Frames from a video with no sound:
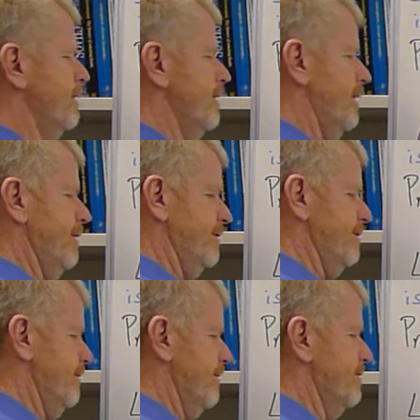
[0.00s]

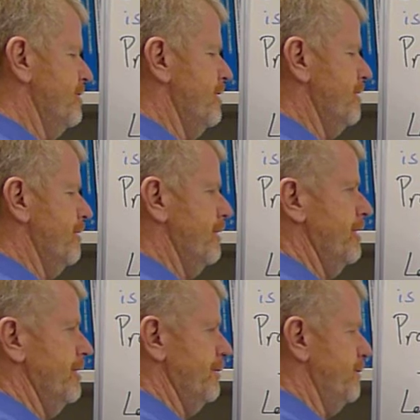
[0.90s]
that's gi
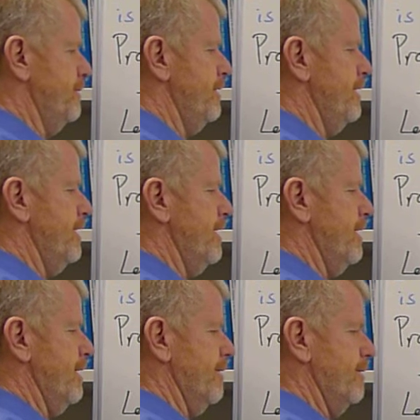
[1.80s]
of
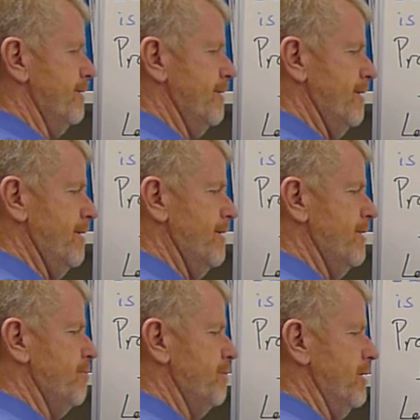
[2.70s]
tx
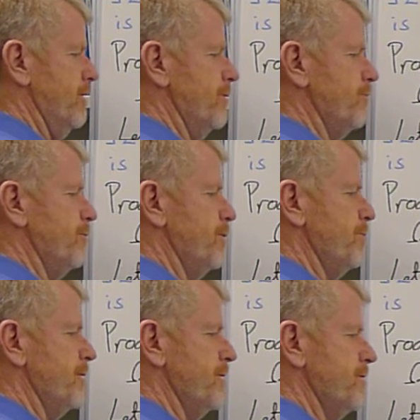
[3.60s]
plus 1
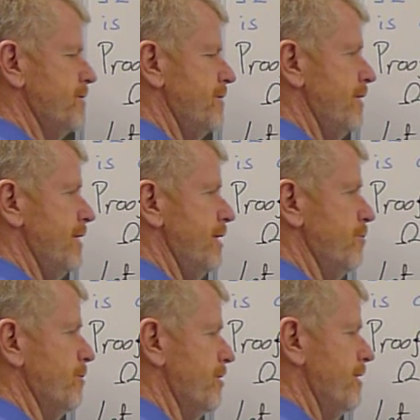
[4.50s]
minus
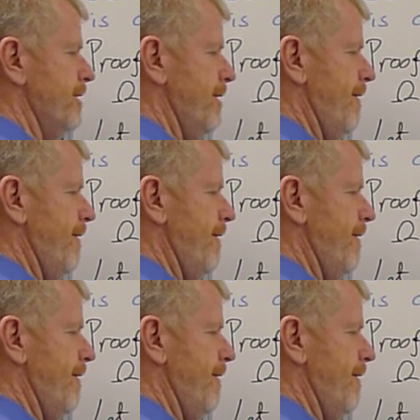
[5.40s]
ty.